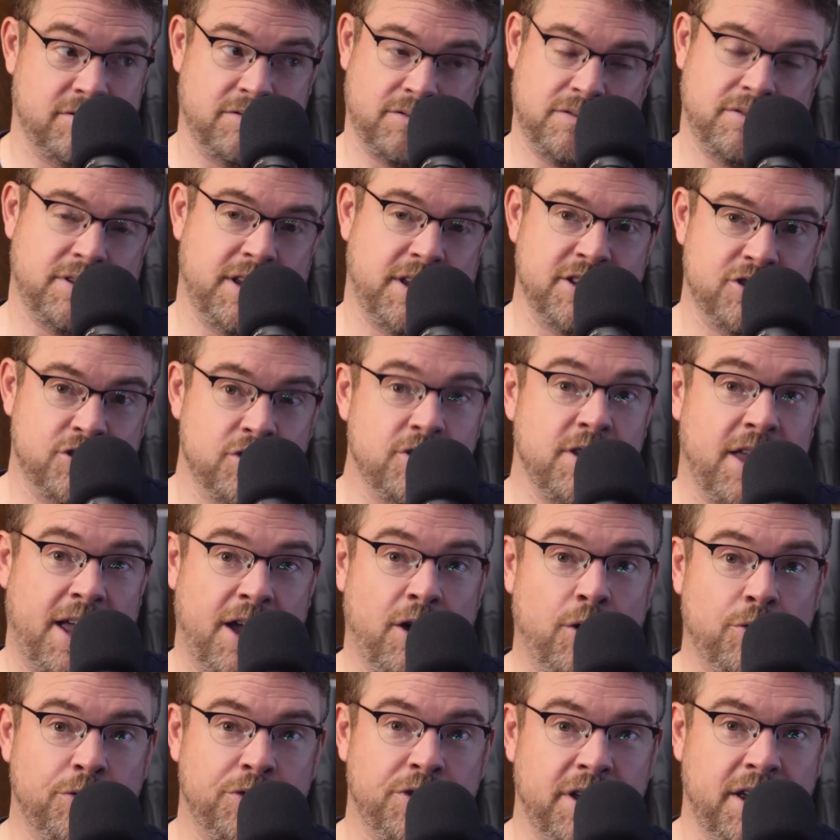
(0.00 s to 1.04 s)
is
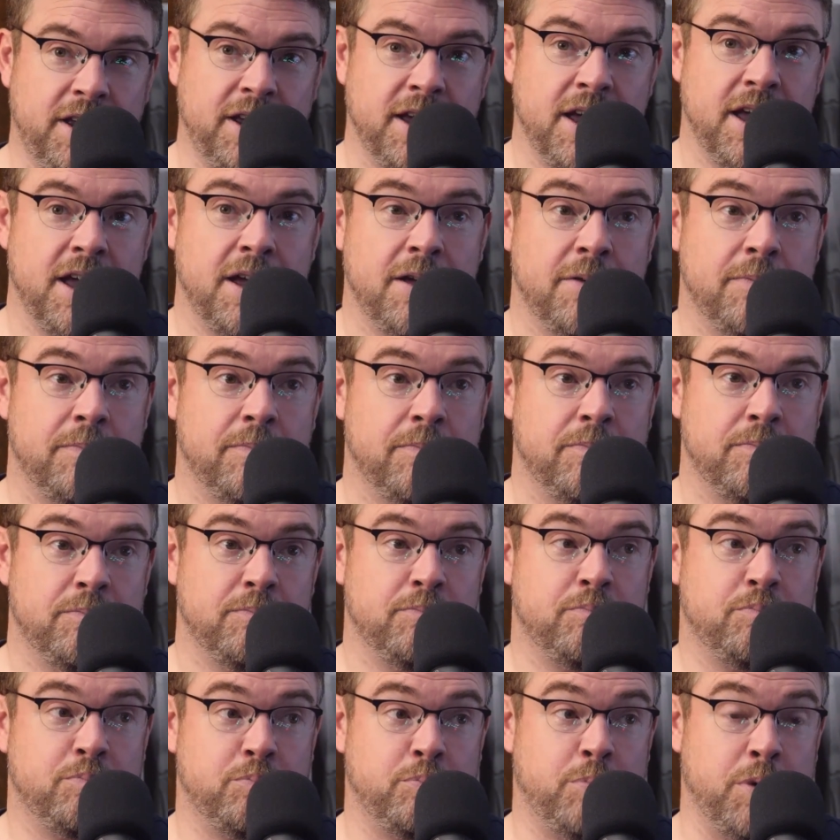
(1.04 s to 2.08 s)
healthy,
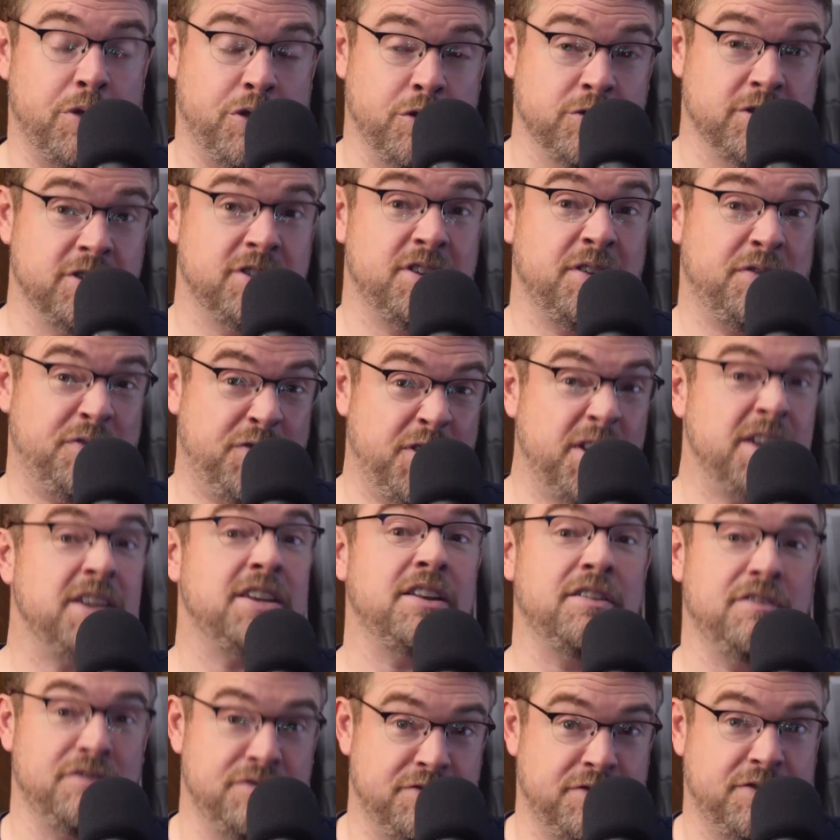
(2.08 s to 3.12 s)
but there's a
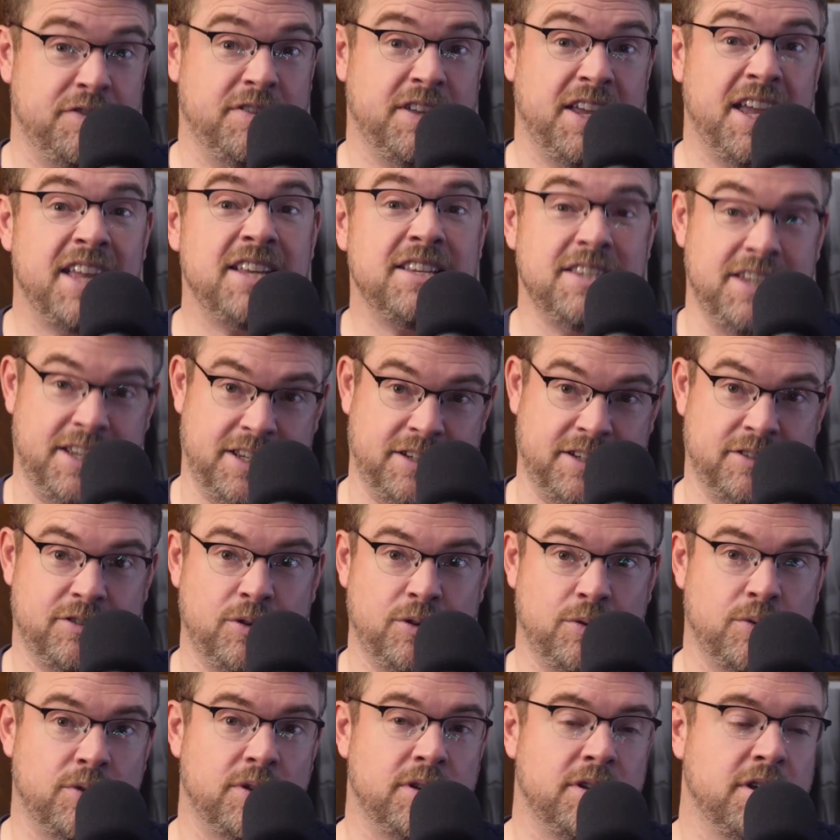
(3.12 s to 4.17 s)
definitive ending to
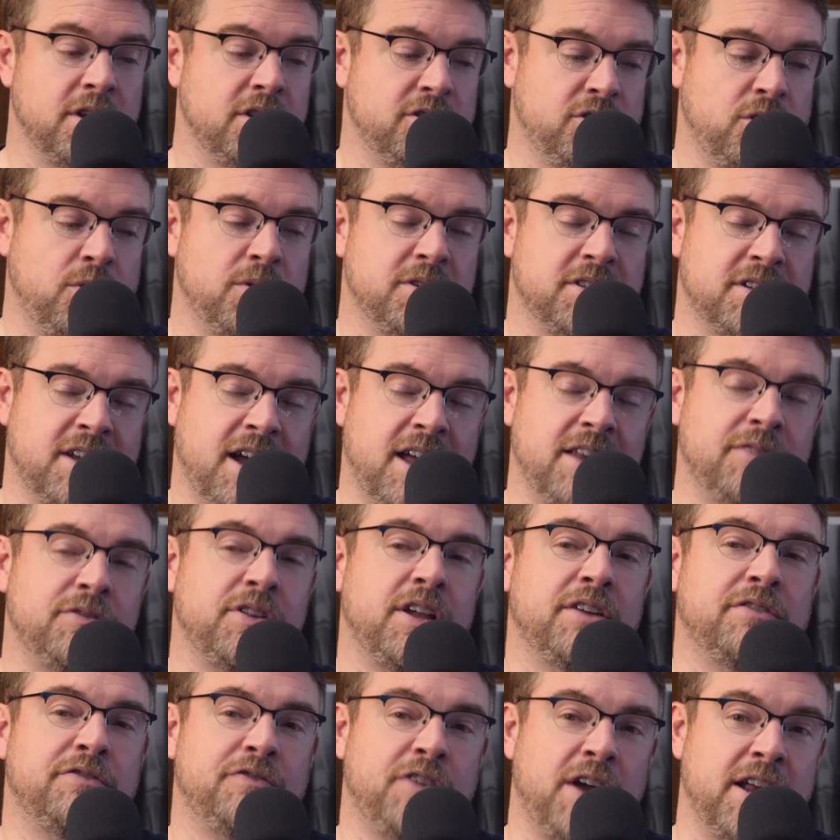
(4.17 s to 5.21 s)
it. So it's kind of
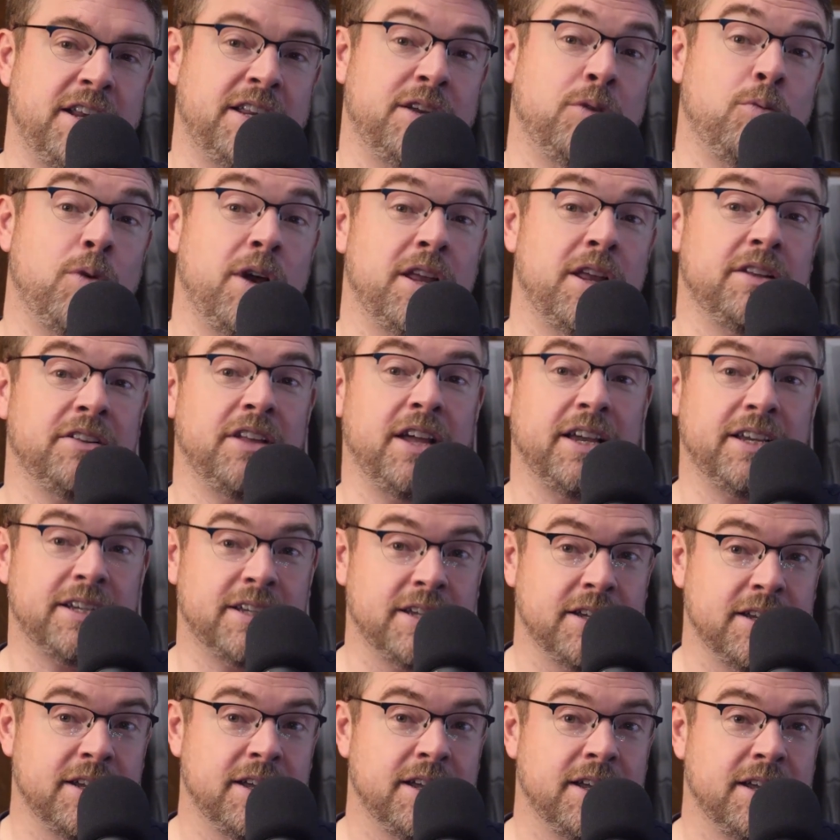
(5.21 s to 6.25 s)
like finding a way to
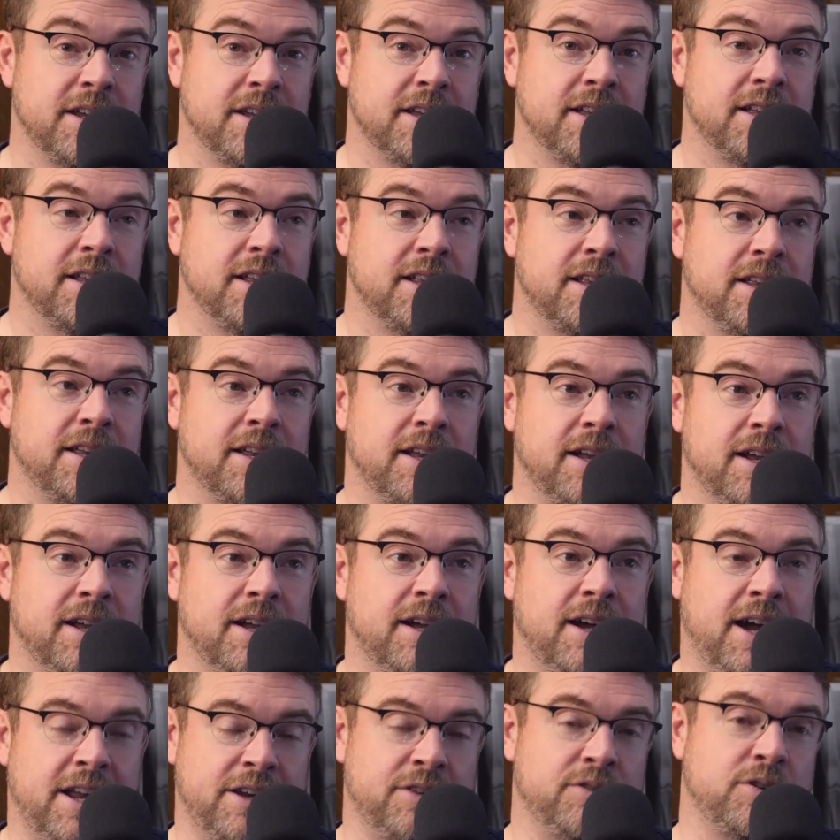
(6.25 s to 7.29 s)
like,
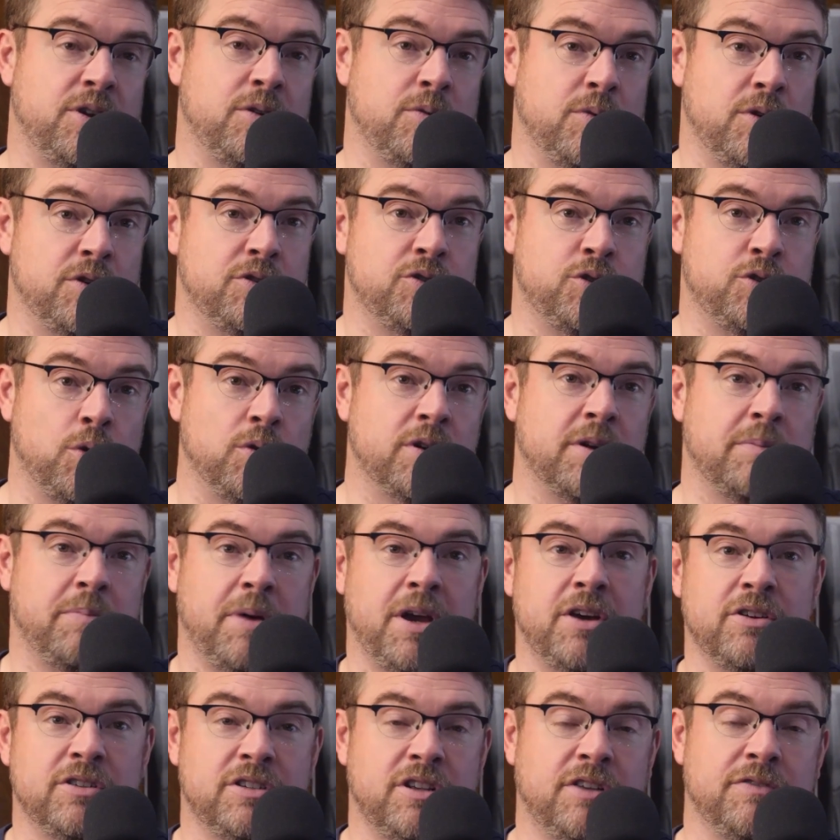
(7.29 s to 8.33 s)
I don't know, don't
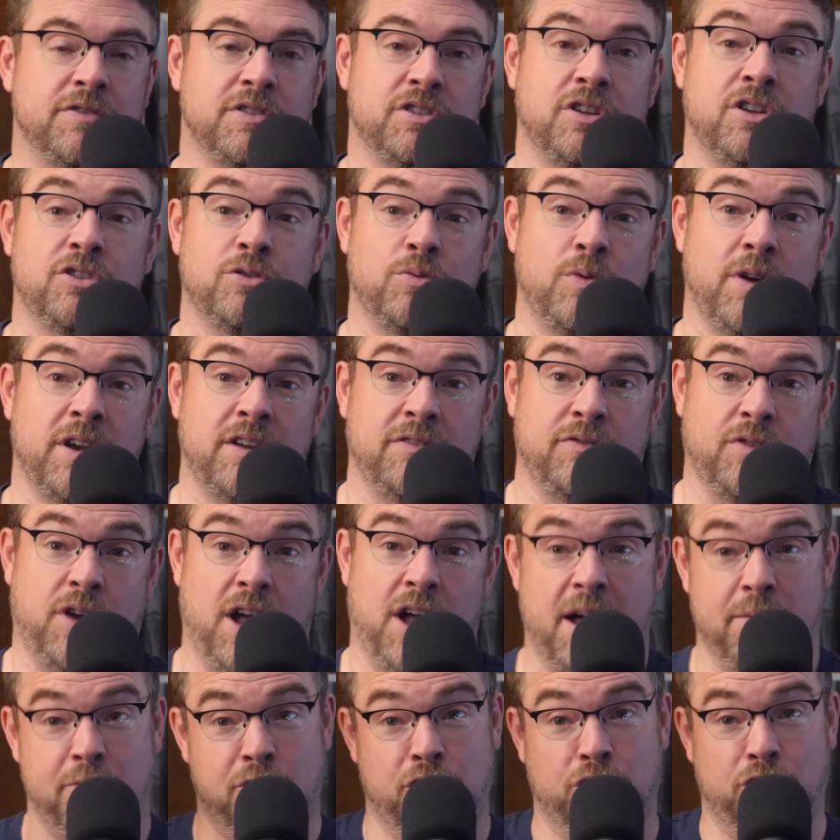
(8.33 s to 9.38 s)
compare yourself in such a way of,
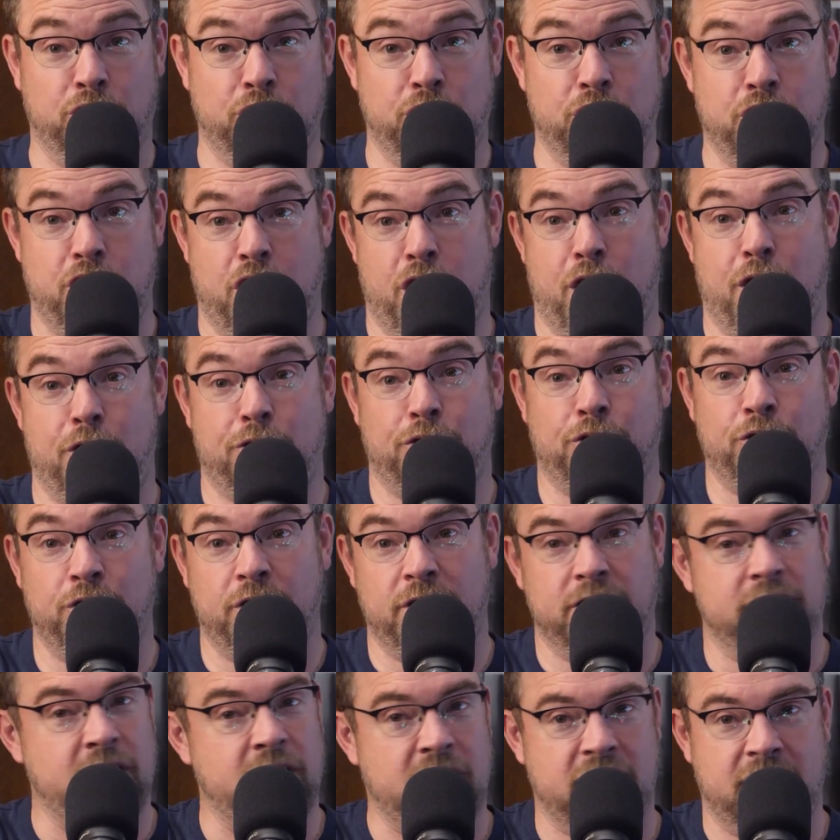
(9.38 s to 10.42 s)
I'm an elite
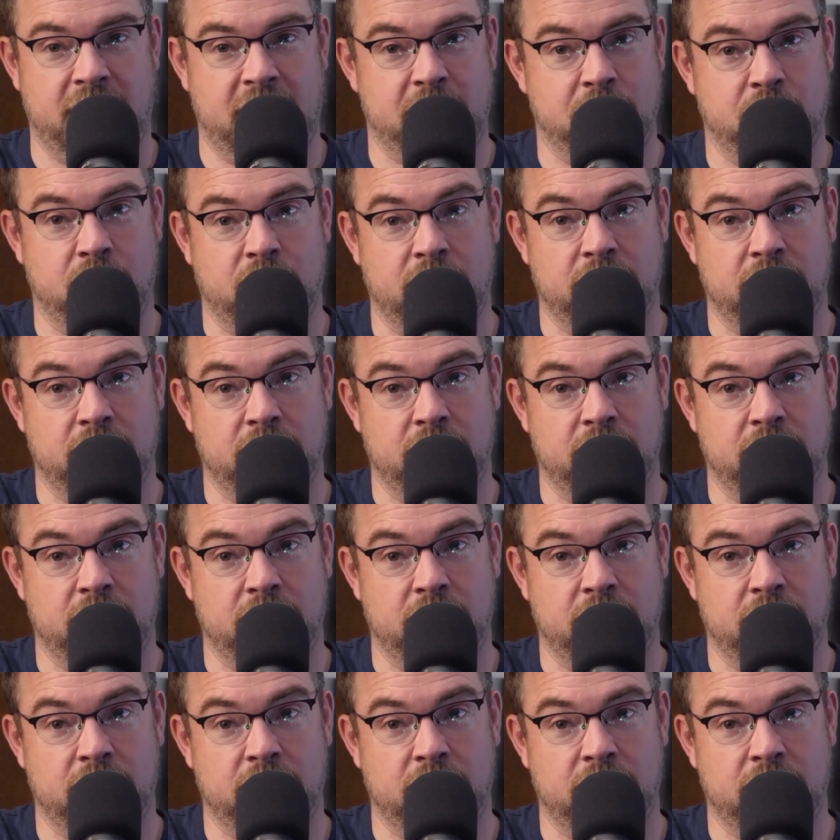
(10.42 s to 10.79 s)
athlete. No, you ain't, bro.